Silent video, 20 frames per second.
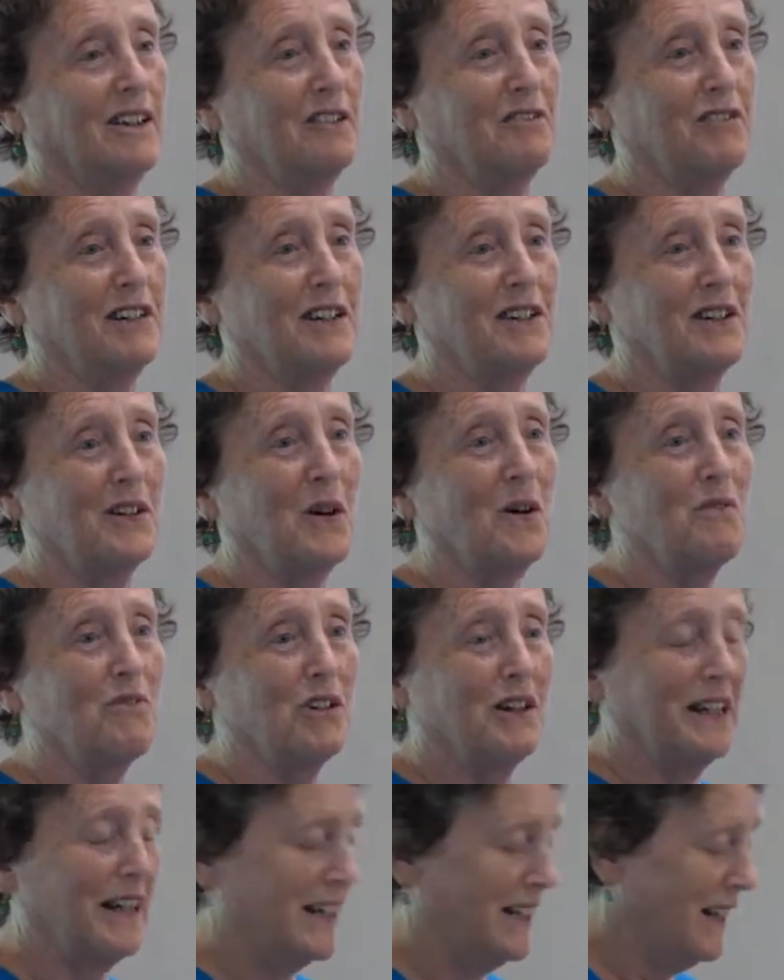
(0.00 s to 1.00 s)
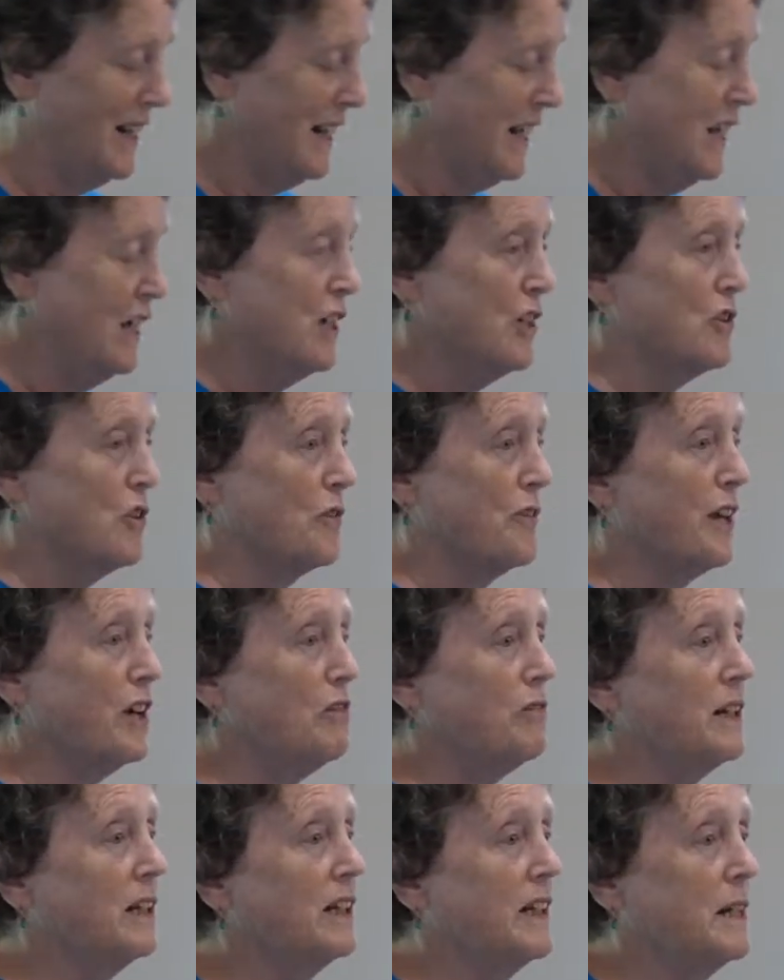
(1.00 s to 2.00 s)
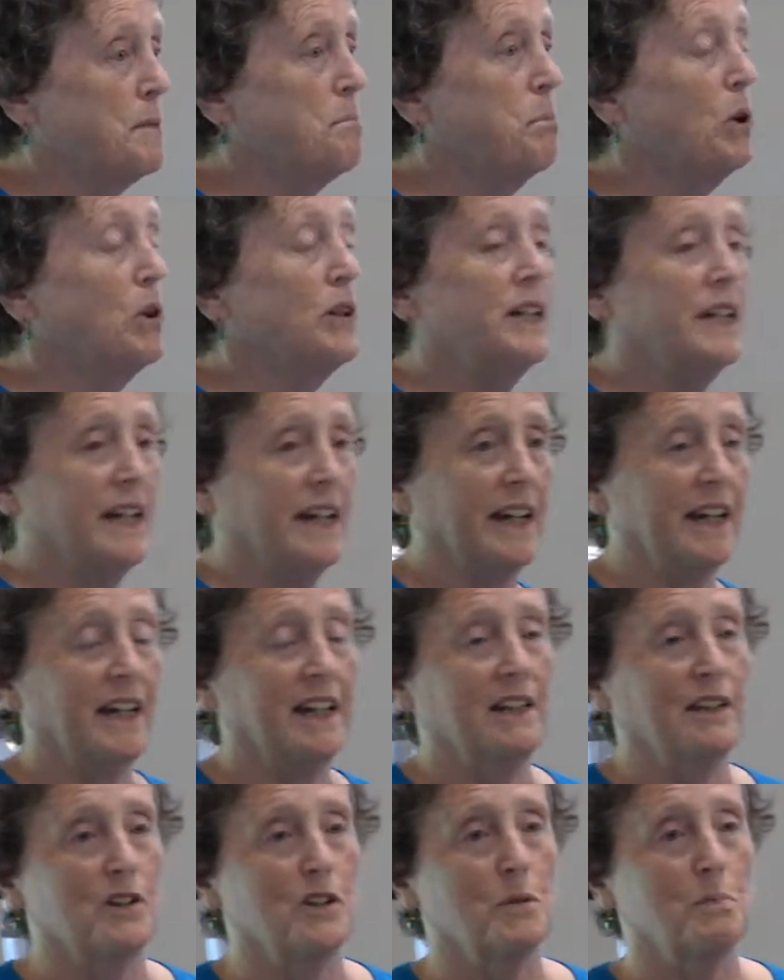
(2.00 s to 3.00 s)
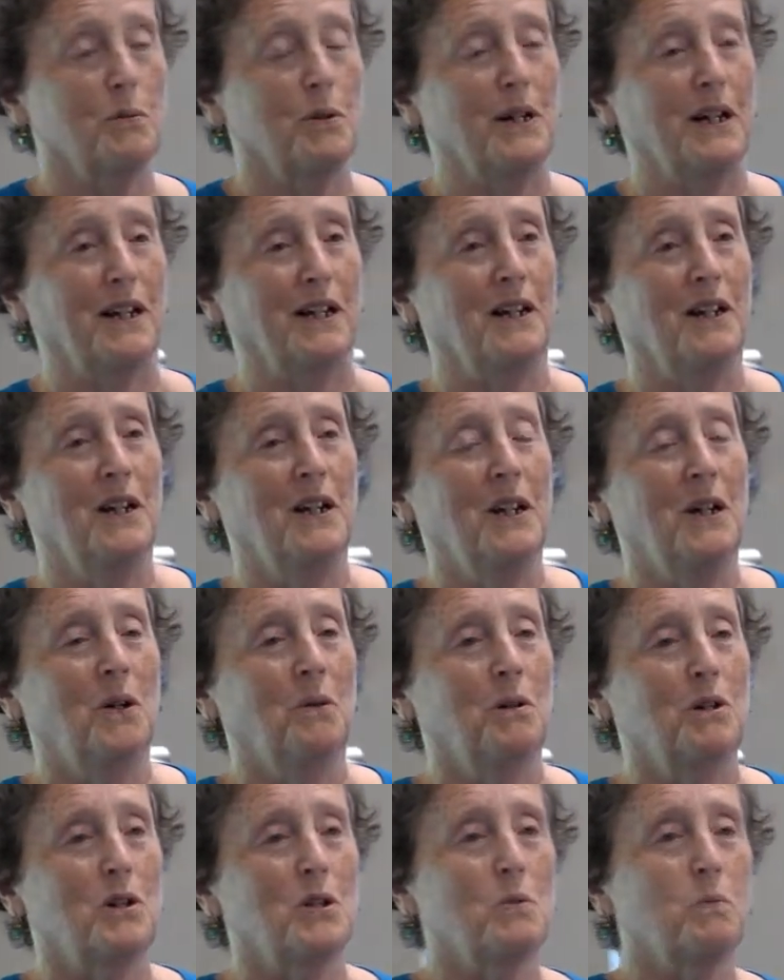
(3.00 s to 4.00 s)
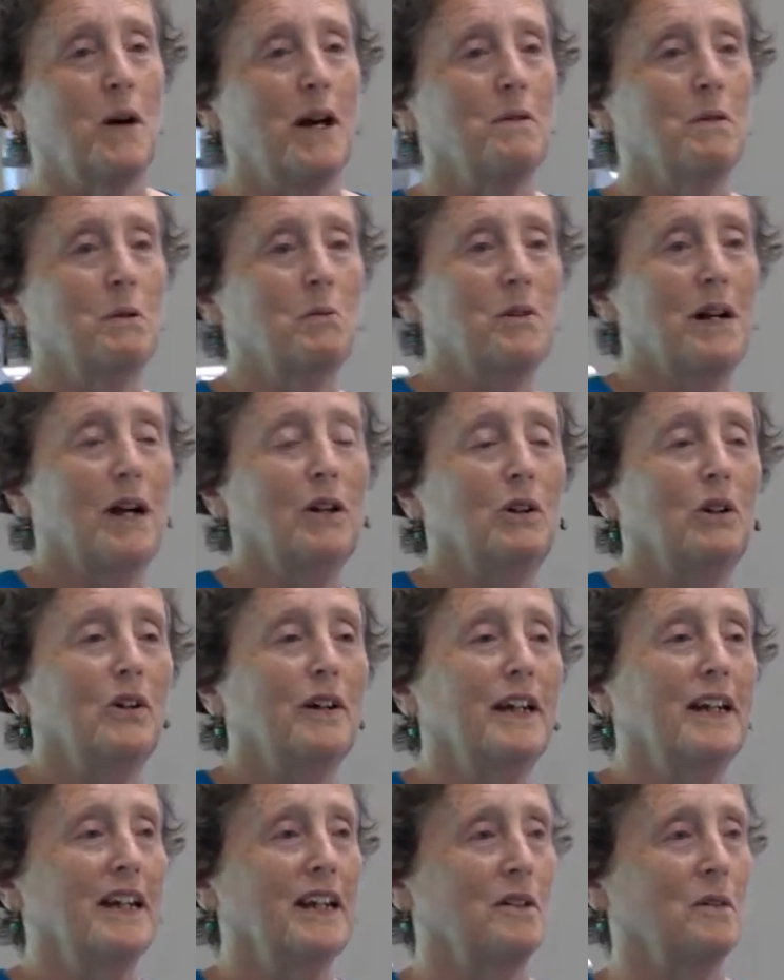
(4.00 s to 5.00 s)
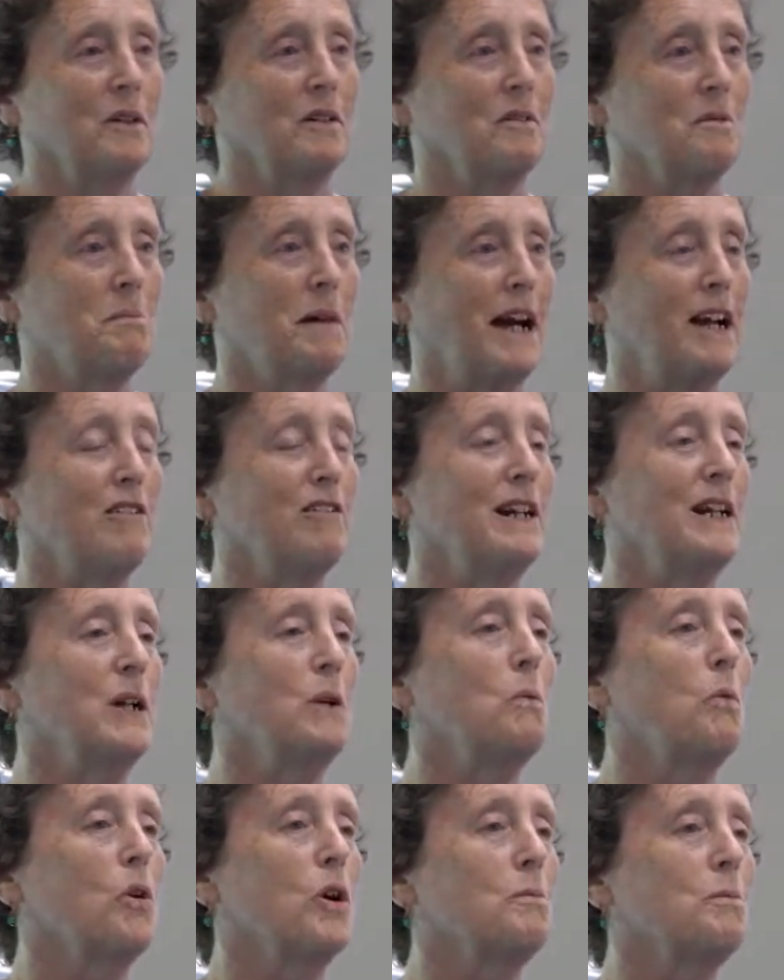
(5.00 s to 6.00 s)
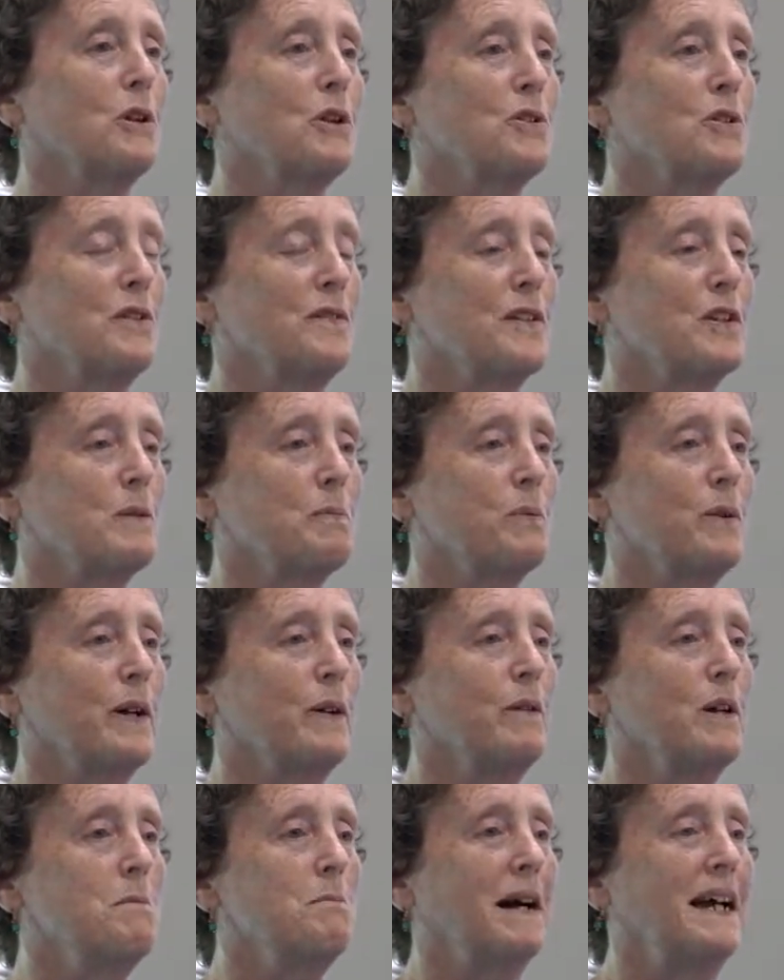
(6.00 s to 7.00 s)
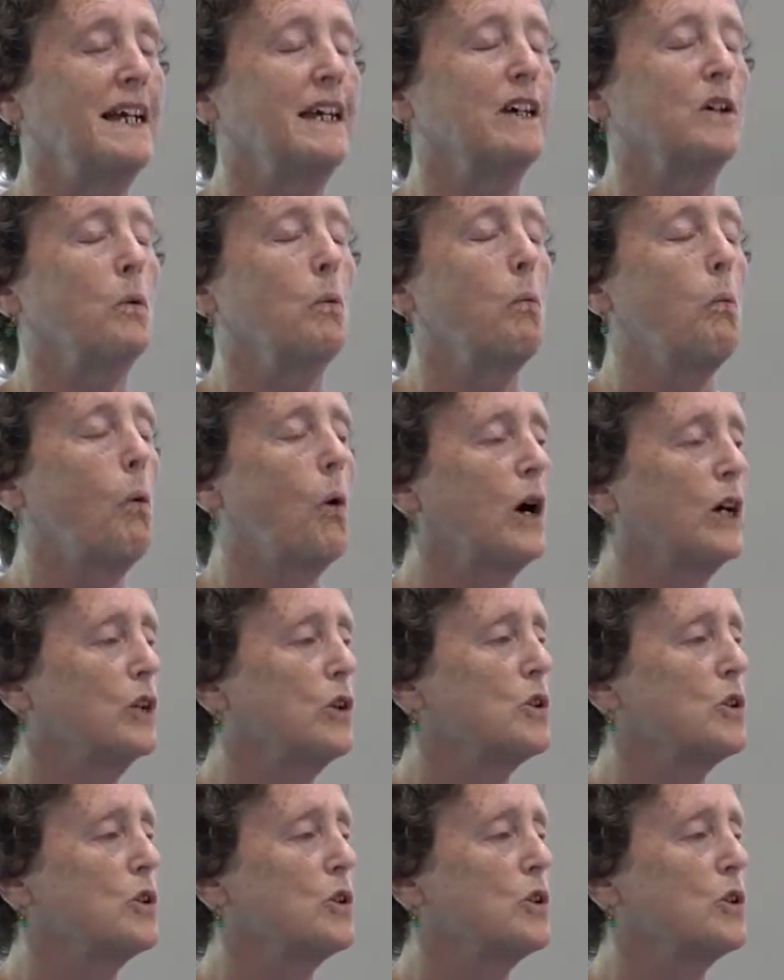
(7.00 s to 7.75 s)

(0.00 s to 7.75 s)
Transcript: or freezing over again. So they're really boogieing in the spring, which is why when we're out looking at migrating warblers in the spring, we might get one